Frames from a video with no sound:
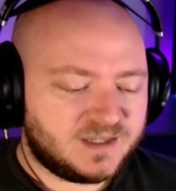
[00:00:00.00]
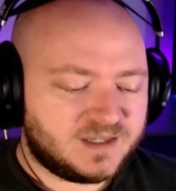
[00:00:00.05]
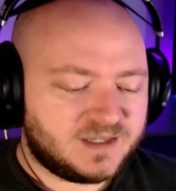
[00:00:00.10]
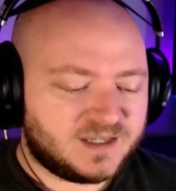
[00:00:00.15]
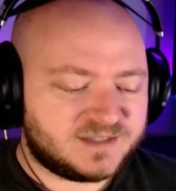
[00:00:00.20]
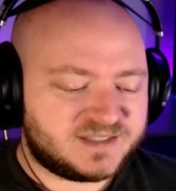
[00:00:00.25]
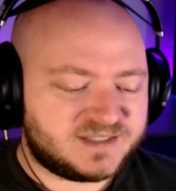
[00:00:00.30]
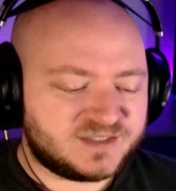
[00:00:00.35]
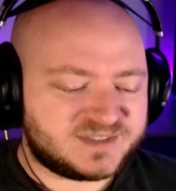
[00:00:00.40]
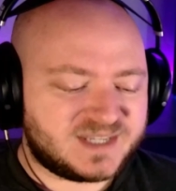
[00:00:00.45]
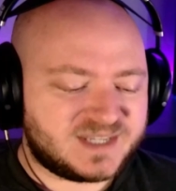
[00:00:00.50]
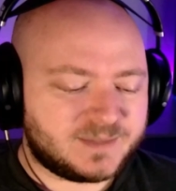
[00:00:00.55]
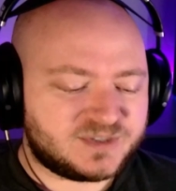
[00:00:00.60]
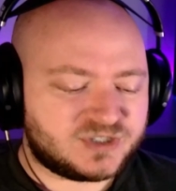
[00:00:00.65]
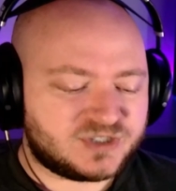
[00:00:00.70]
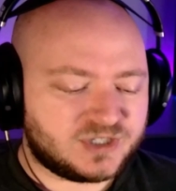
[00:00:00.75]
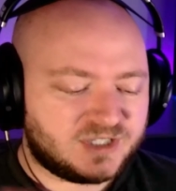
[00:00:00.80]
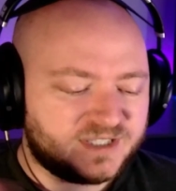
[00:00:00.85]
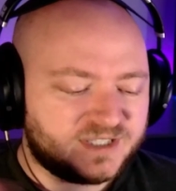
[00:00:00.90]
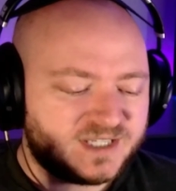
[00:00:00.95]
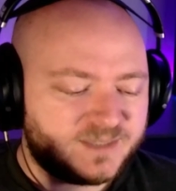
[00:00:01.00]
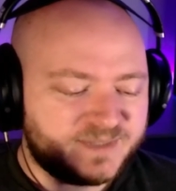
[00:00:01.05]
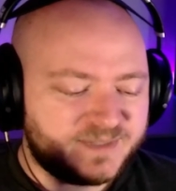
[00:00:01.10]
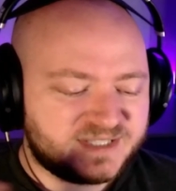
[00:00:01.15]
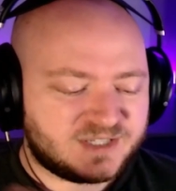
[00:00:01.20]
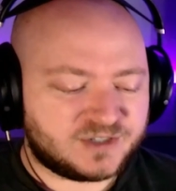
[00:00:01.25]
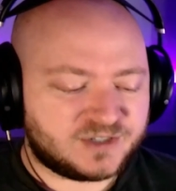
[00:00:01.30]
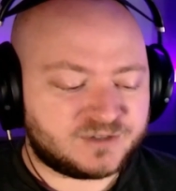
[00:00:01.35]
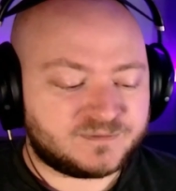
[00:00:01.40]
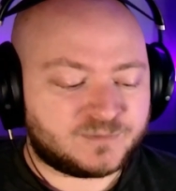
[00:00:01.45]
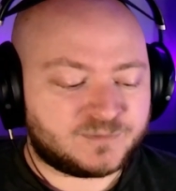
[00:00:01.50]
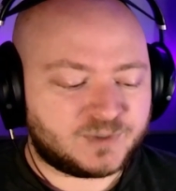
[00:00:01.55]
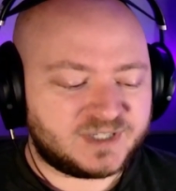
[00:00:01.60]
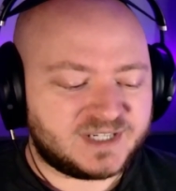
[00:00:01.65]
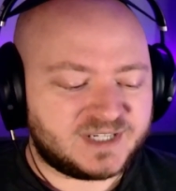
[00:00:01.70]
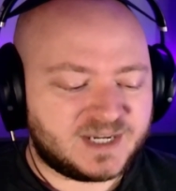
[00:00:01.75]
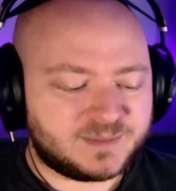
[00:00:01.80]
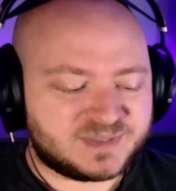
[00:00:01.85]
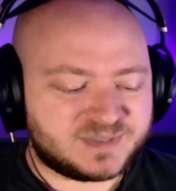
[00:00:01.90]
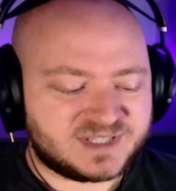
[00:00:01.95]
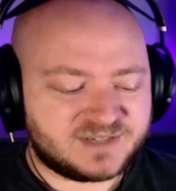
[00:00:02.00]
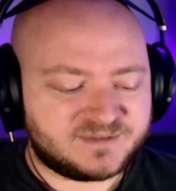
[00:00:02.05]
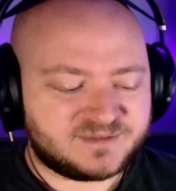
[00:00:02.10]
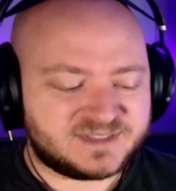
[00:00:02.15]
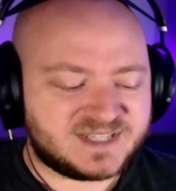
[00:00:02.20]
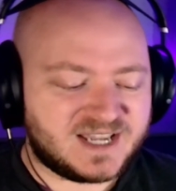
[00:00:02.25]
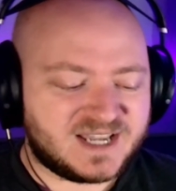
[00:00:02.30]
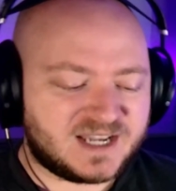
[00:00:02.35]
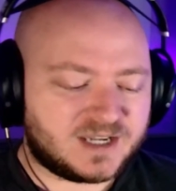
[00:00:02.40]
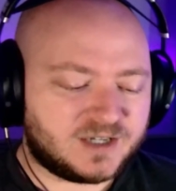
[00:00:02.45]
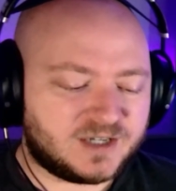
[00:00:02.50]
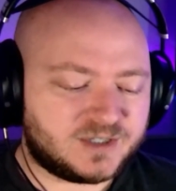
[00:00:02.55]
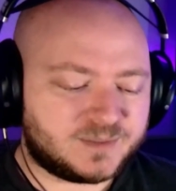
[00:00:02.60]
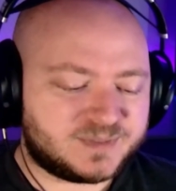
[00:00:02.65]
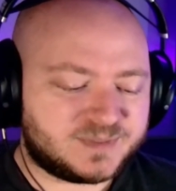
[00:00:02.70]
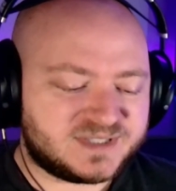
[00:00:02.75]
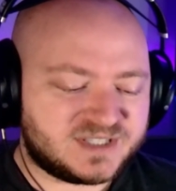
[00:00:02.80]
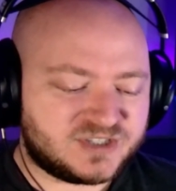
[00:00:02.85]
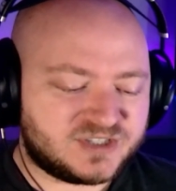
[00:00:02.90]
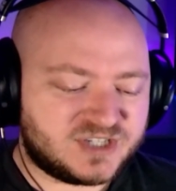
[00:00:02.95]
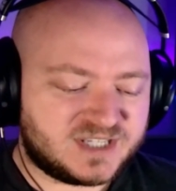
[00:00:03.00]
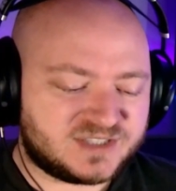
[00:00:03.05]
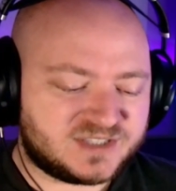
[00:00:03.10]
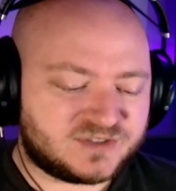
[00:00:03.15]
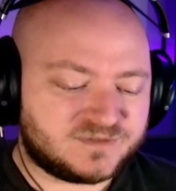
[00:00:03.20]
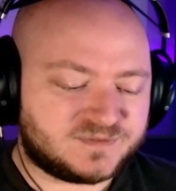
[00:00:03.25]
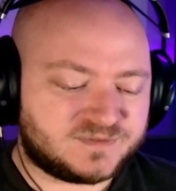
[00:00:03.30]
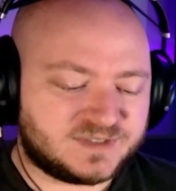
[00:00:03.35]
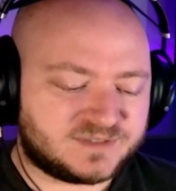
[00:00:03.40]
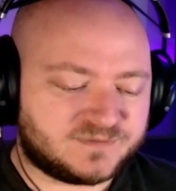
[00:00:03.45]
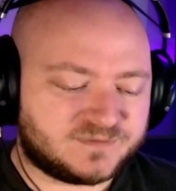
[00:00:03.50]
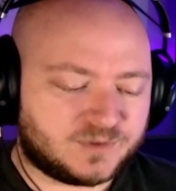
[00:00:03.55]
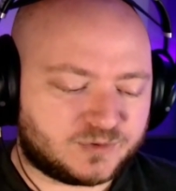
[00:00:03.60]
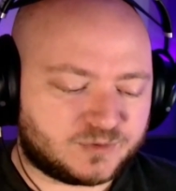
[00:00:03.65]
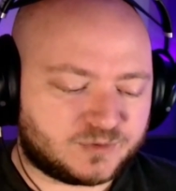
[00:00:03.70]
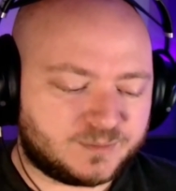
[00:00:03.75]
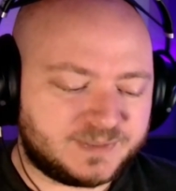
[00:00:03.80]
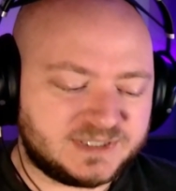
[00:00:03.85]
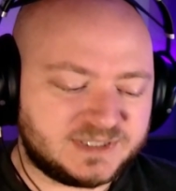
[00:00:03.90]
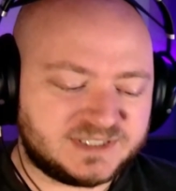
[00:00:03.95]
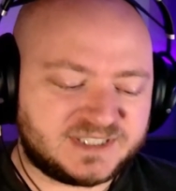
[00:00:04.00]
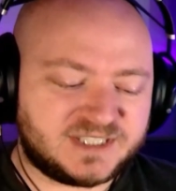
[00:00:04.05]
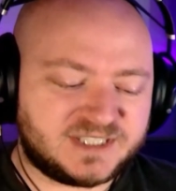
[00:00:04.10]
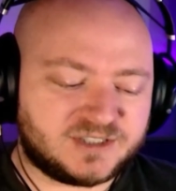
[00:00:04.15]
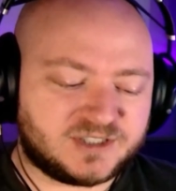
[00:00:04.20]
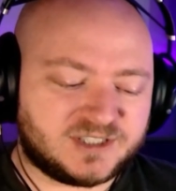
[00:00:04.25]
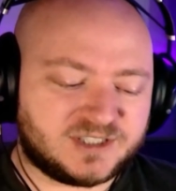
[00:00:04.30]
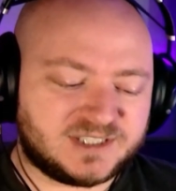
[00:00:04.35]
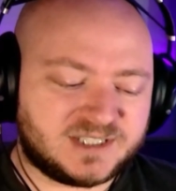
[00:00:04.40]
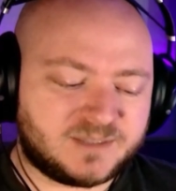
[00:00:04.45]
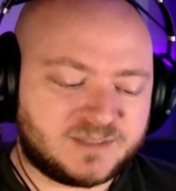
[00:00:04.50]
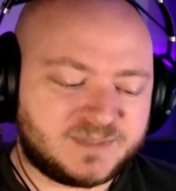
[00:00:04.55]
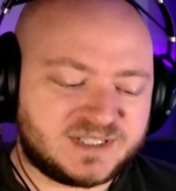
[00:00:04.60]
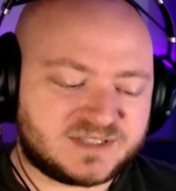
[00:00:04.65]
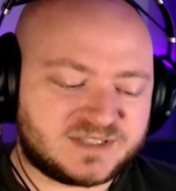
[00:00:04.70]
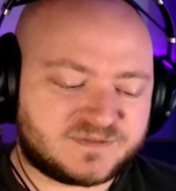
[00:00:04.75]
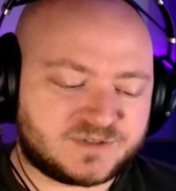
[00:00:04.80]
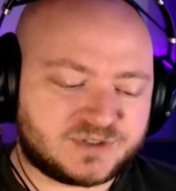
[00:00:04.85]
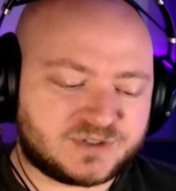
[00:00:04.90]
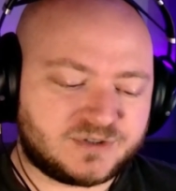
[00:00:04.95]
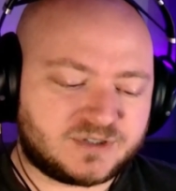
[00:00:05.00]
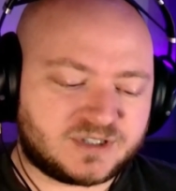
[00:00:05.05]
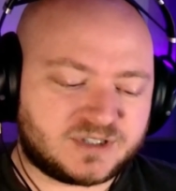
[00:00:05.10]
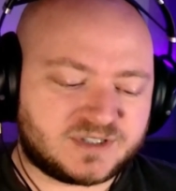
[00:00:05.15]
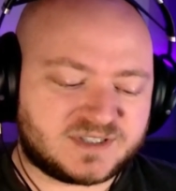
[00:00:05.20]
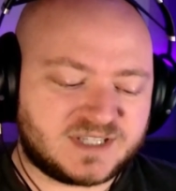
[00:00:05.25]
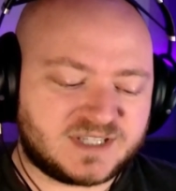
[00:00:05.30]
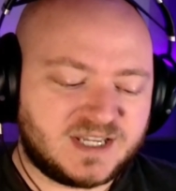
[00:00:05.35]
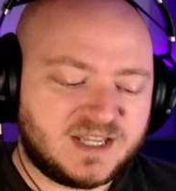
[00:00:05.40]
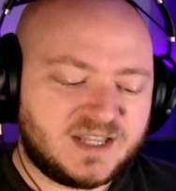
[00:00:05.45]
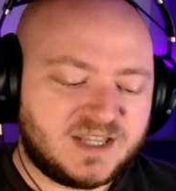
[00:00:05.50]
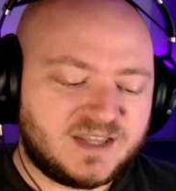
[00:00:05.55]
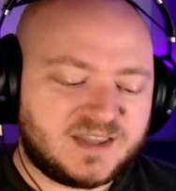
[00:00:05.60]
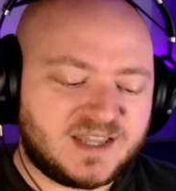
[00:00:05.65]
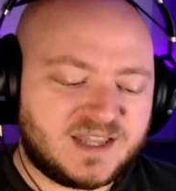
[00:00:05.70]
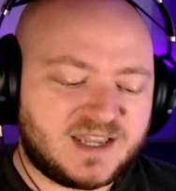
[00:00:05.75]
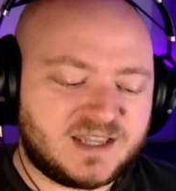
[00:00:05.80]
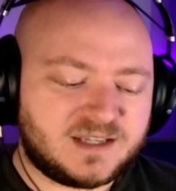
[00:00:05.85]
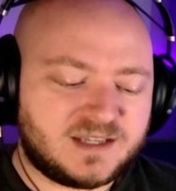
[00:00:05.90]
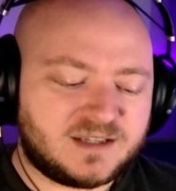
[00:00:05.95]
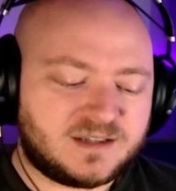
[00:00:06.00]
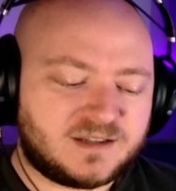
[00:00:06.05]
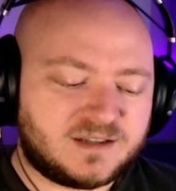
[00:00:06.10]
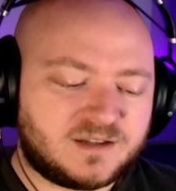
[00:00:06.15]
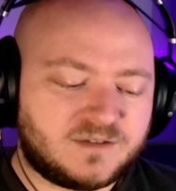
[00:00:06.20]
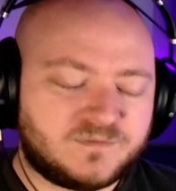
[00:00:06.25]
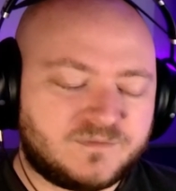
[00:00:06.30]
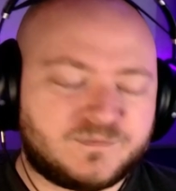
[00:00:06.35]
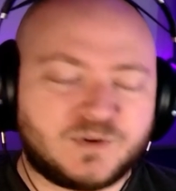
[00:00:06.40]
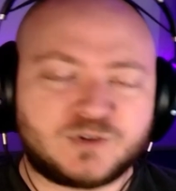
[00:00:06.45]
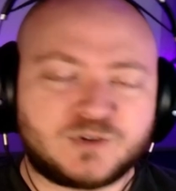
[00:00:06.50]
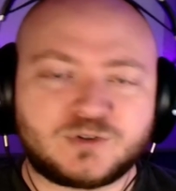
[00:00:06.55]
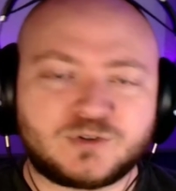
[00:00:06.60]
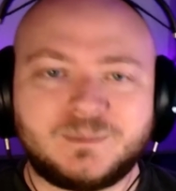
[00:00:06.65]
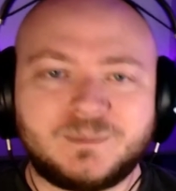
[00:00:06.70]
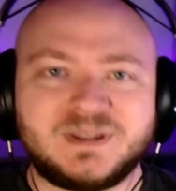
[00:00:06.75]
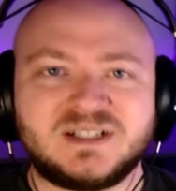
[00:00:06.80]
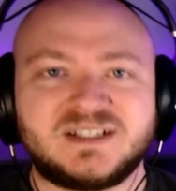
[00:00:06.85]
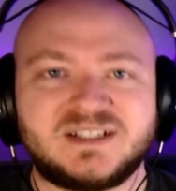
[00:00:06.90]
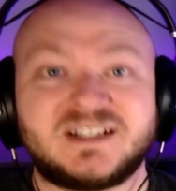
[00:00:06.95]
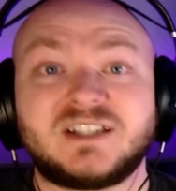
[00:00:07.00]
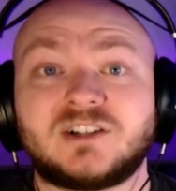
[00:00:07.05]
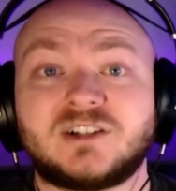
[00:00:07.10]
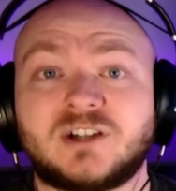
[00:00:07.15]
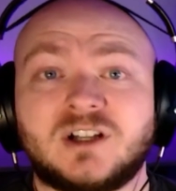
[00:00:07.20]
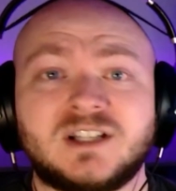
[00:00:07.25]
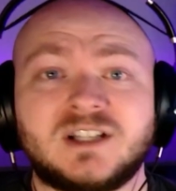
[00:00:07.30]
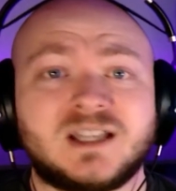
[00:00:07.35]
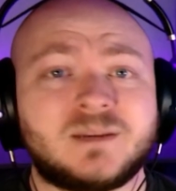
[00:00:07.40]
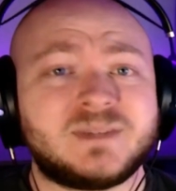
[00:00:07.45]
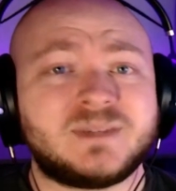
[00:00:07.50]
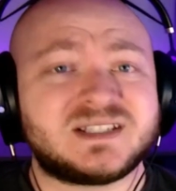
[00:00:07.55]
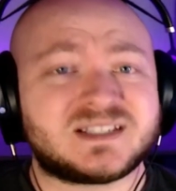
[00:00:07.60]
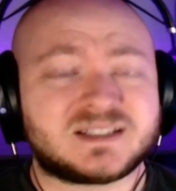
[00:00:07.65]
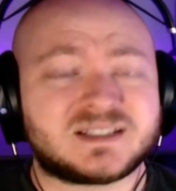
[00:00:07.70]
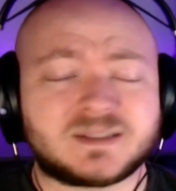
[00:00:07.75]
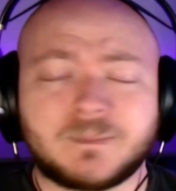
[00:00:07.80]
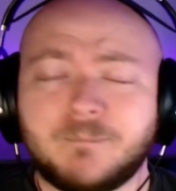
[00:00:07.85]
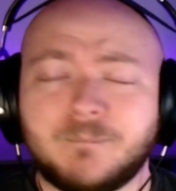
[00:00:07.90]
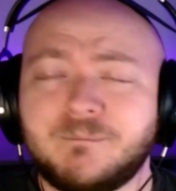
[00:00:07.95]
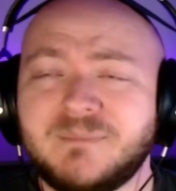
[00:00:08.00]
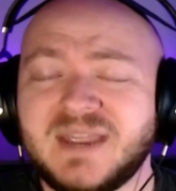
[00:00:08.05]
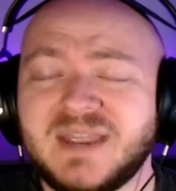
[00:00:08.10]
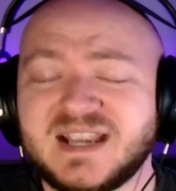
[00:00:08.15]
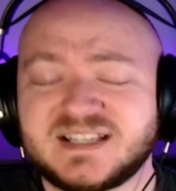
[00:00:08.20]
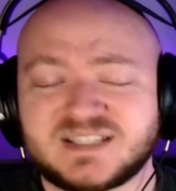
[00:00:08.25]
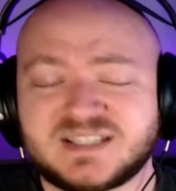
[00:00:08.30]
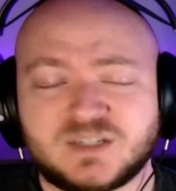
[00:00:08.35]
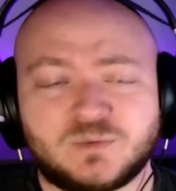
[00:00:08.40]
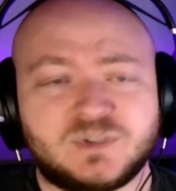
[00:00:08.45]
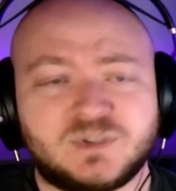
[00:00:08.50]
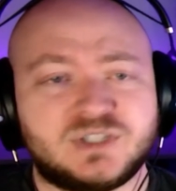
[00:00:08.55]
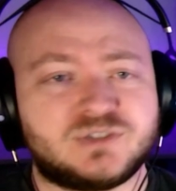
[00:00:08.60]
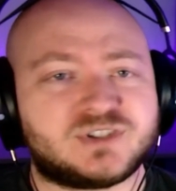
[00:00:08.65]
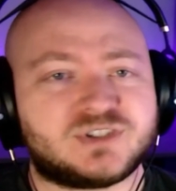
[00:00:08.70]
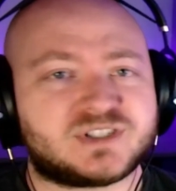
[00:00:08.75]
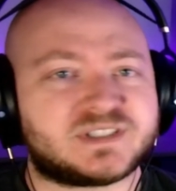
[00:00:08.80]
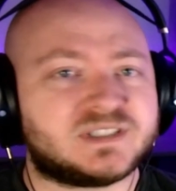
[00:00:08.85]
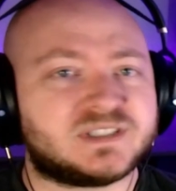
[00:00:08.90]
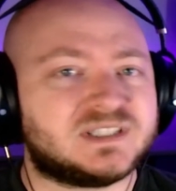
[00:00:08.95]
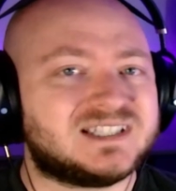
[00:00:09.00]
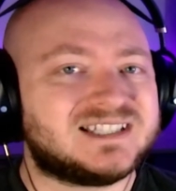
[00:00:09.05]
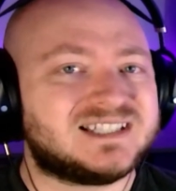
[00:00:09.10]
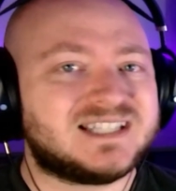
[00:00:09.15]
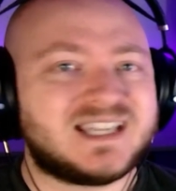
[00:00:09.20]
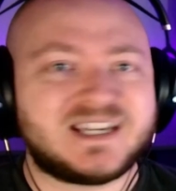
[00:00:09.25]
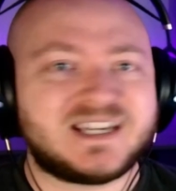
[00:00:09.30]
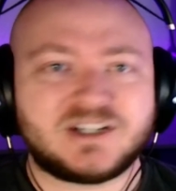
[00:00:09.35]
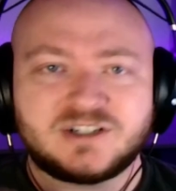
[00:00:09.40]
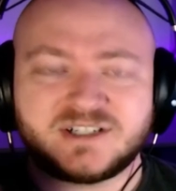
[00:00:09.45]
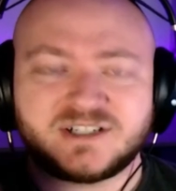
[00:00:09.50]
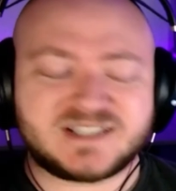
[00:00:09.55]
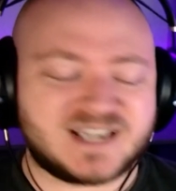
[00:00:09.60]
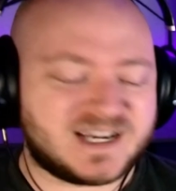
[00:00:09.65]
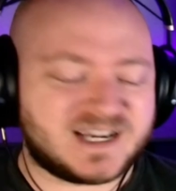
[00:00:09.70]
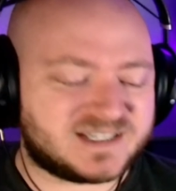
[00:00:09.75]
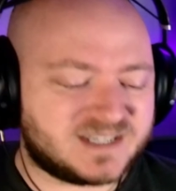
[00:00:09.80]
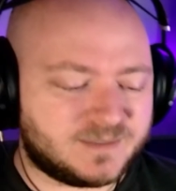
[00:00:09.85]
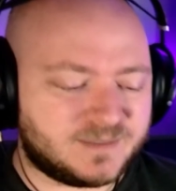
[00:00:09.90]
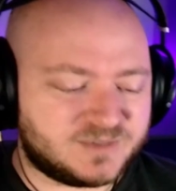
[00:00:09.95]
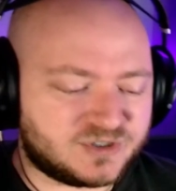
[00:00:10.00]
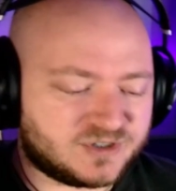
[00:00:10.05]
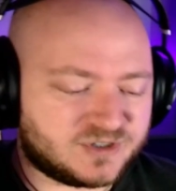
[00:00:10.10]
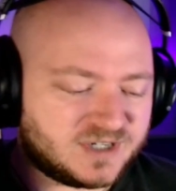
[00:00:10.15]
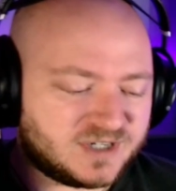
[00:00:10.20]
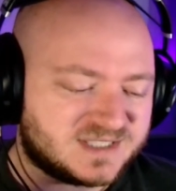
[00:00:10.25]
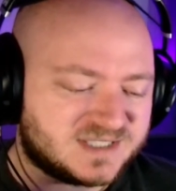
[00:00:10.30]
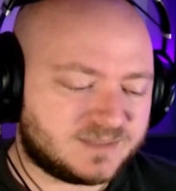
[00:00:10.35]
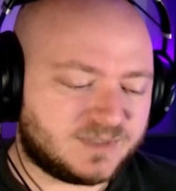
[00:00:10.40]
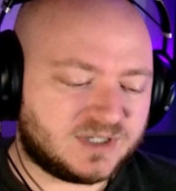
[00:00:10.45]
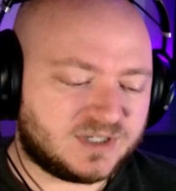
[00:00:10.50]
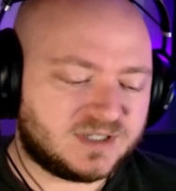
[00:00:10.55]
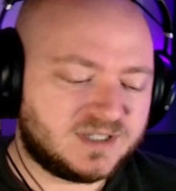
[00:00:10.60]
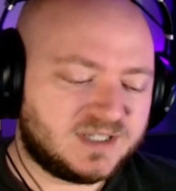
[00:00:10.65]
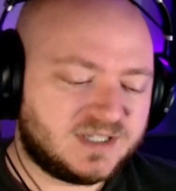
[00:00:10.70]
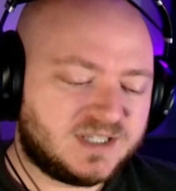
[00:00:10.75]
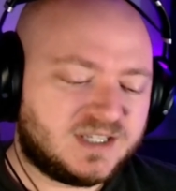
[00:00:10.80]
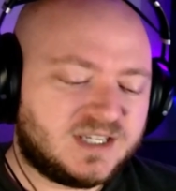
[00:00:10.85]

deals damage to all enemies, 149% of attack, 100% chance to inflict vulnerability on all enemies for 2 turns. That vulnerability on all enemies is amazing when you just layer attack damage across them all.